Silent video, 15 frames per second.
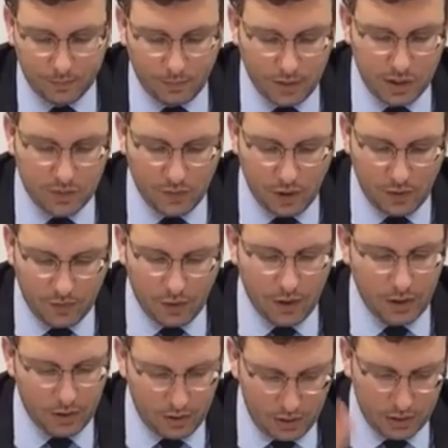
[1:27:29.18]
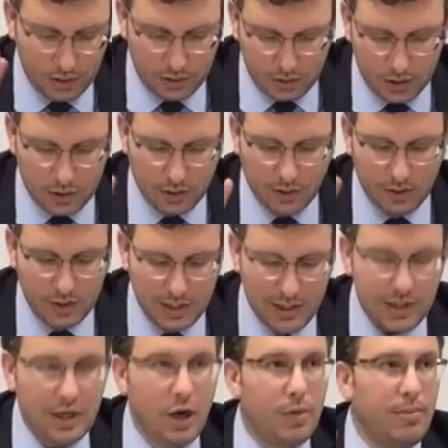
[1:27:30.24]
it's very, very, it's a
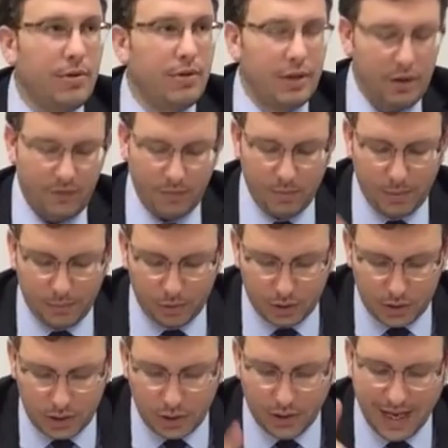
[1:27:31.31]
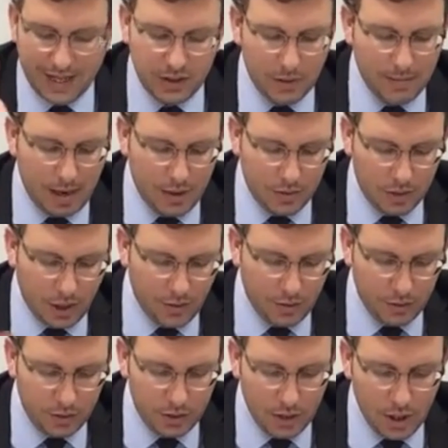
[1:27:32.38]
terrible thing for people to steal. Not to embarrass
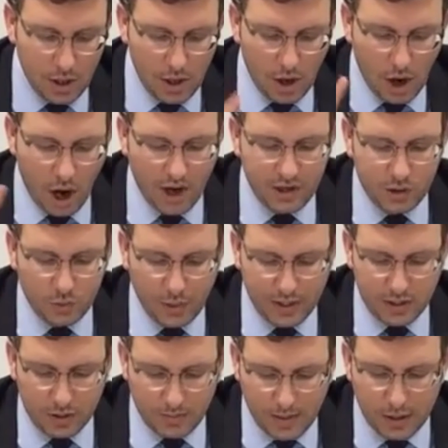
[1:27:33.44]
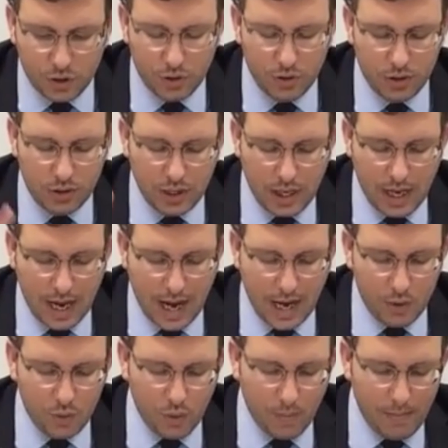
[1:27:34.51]
others, honest weights and measures,
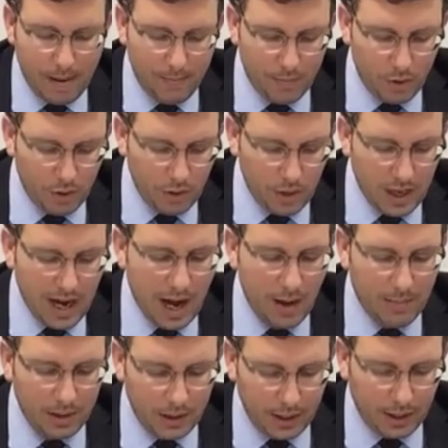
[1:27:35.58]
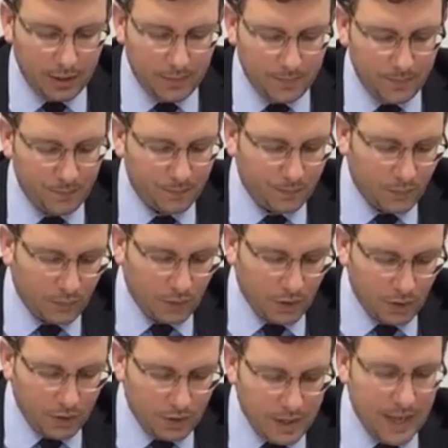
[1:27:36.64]
and remember Amalek.
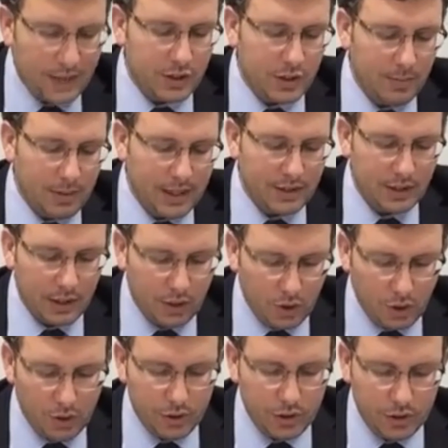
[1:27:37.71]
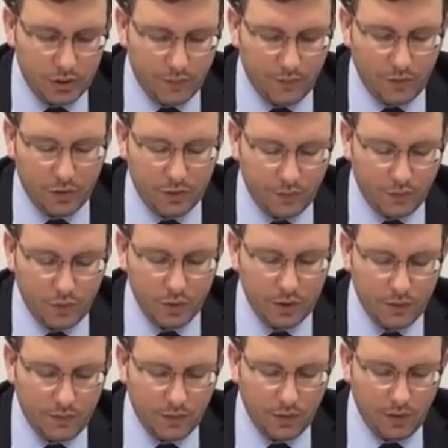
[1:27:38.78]
Next, the blessing and curses, the first fruits
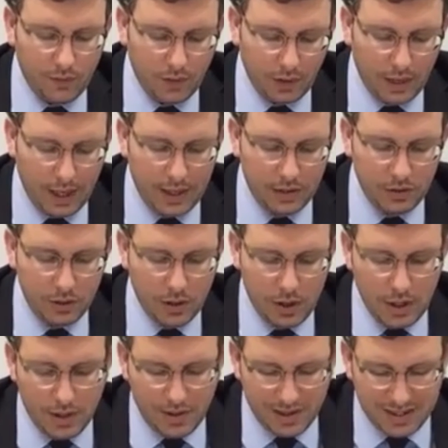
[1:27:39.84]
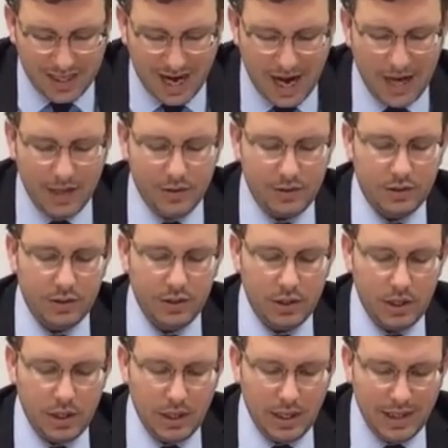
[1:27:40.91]
of the land, the tithes, the
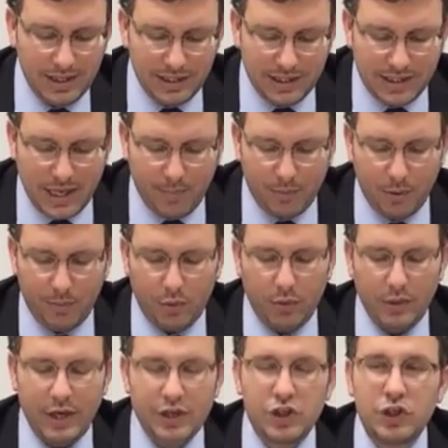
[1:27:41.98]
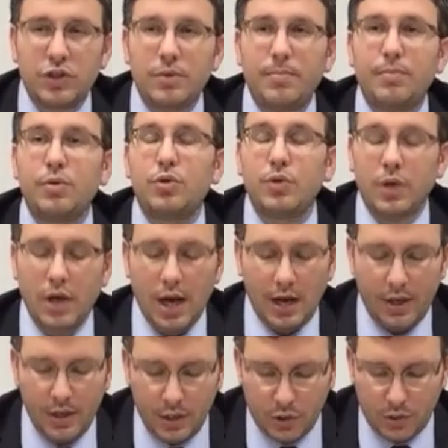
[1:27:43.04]
inseparable relationship between
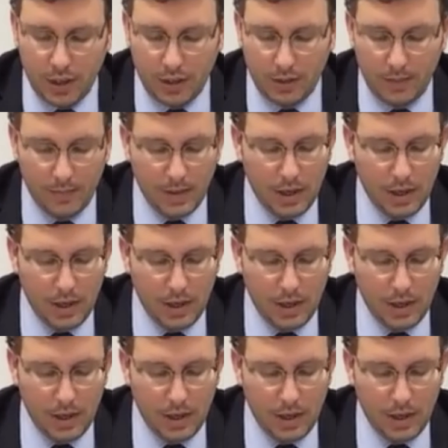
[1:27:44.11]
Israel,